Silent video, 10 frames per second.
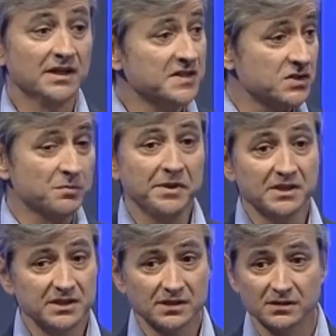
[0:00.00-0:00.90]
And this is a
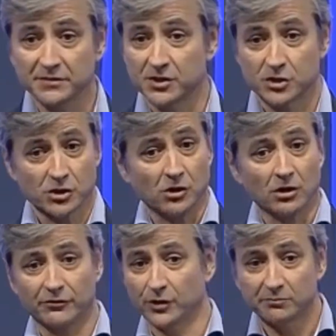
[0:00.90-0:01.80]
big deal because
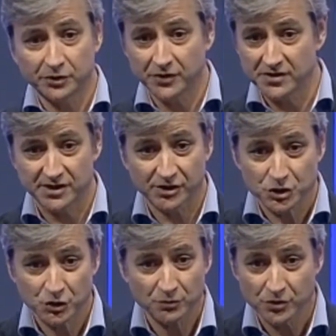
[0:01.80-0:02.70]
all of your employees are
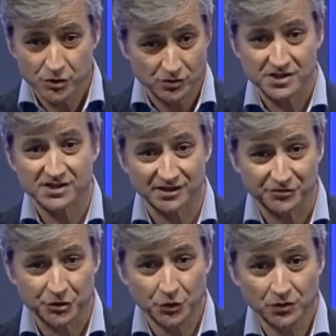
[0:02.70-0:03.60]
consumers,
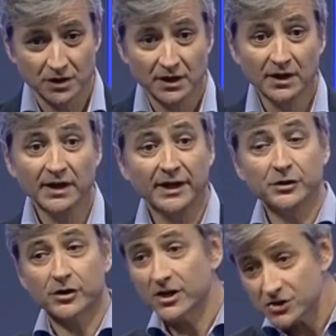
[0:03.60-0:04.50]
yourself too,
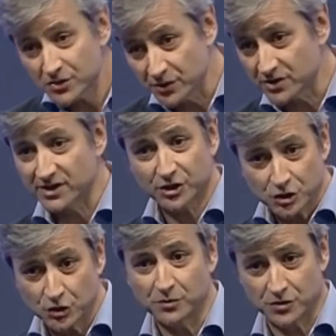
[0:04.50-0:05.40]
and your customers are
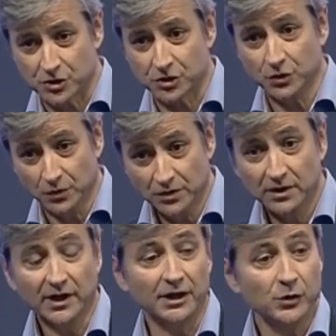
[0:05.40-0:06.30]
consumers too,
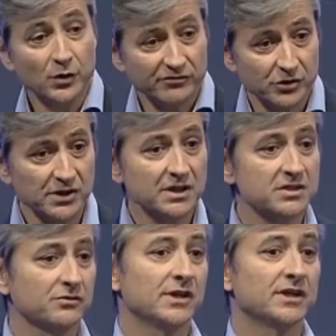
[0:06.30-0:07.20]
and you have the
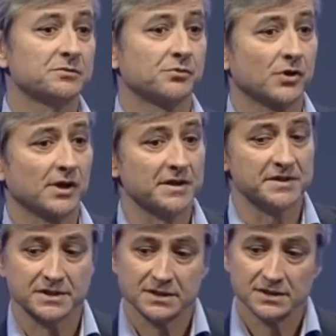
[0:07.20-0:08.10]
needs of an
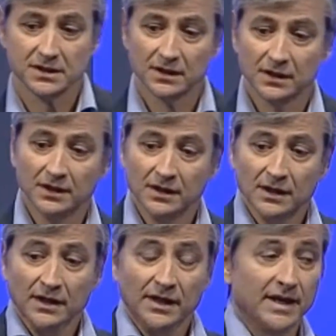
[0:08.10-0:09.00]
enterprise.
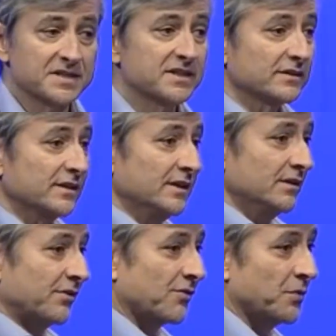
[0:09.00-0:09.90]
And
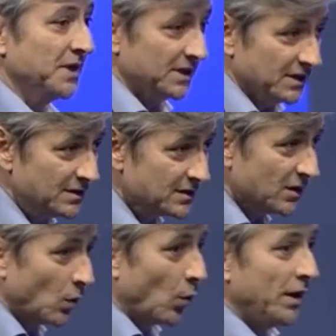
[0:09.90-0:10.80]
certainly 3,
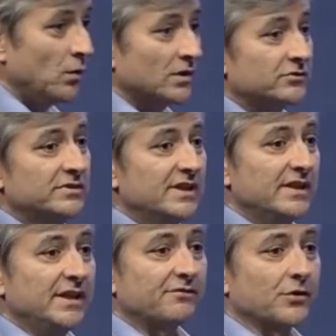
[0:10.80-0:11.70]
we want to
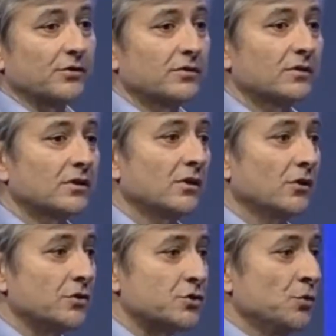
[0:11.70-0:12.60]
deliver
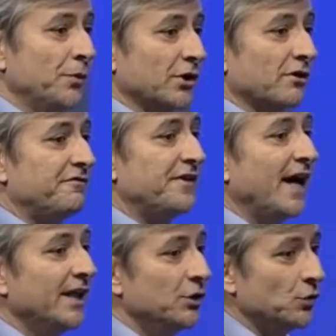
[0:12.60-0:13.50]
a superior
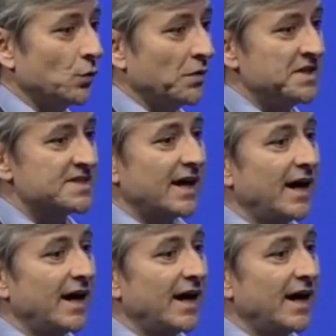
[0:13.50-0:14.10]
value with